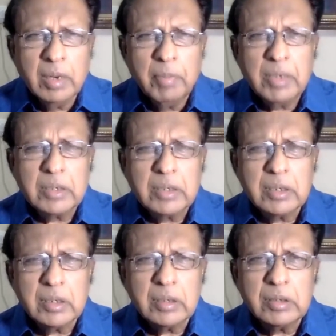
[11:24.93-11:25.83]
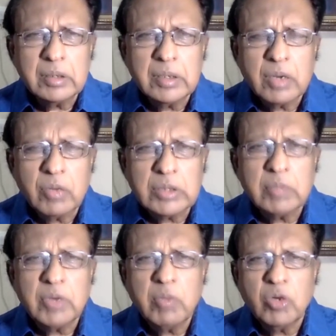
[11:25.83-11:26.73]
But there were
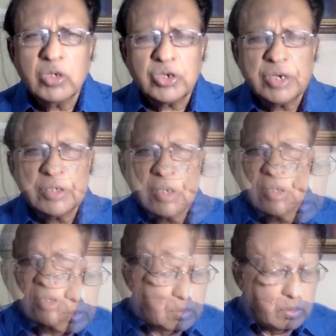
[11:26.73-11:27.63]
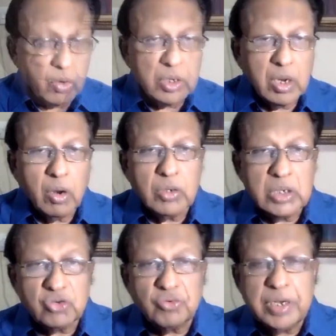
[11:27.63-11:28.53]
some demonstrations on the, on
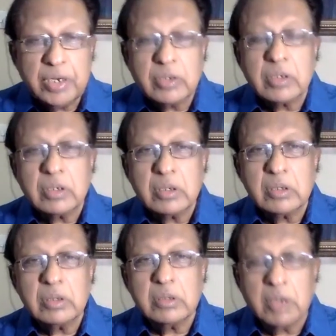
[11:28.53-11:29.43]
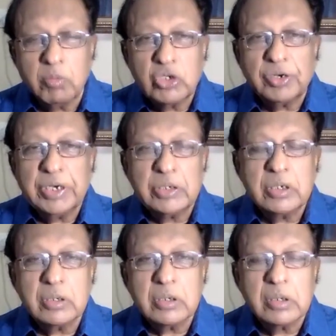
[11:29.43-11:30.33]
the streets,
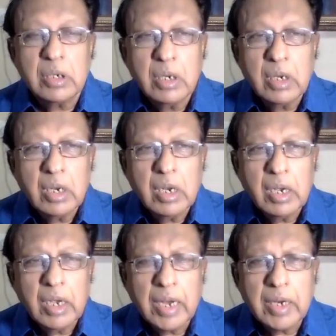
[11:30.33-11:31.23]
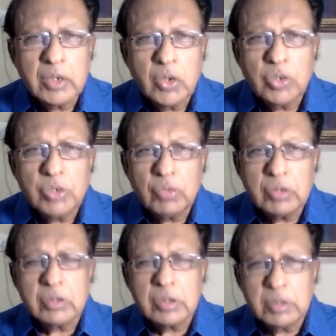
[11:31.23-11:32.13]
demonstrations. And uh, though it
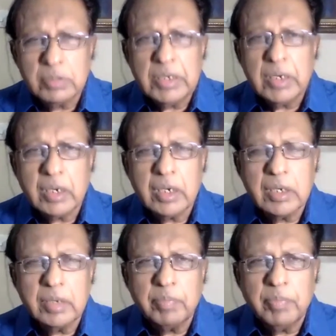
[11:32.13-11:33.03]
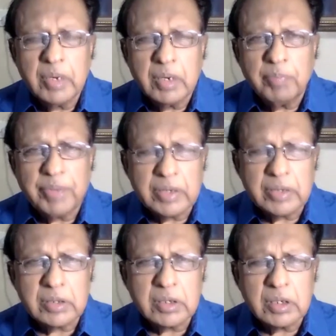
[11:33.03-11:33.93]
was immediately
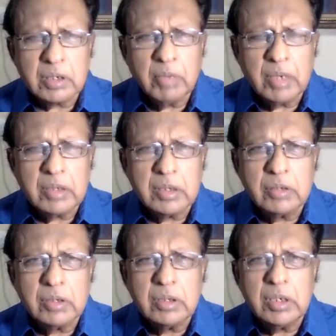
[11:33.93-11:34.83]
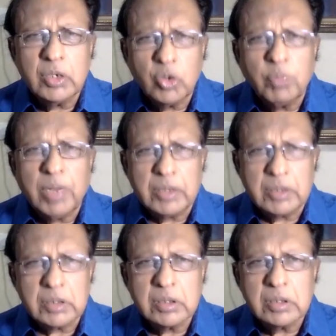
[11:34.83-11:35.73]
repressed, uh, but it, it took
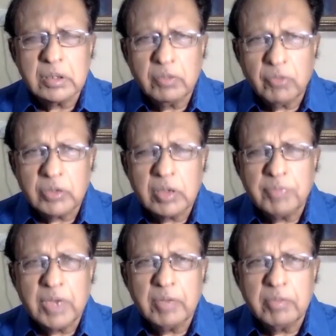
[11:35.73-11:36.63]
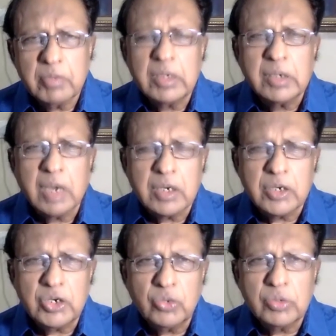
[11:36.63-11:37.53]
place. For some time, it
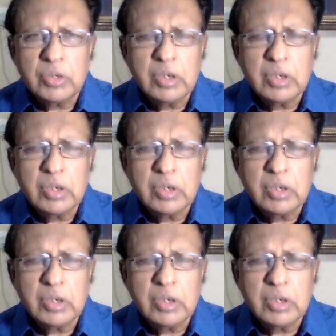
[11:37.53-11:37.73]
continued.